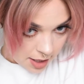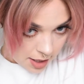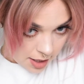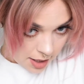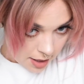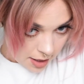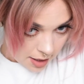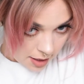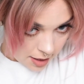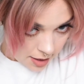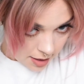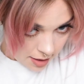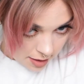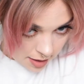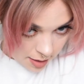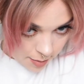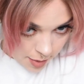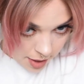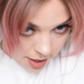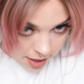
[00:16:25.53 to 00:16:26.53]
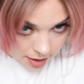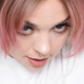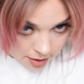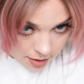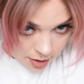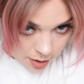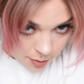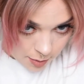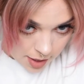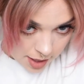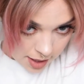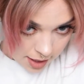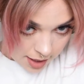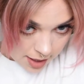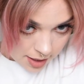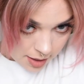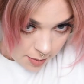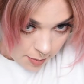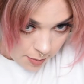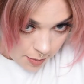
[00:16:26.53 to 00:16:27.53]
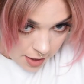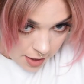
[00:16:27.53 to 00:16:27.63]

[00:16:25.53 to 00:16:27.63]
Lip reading: in the bun to make it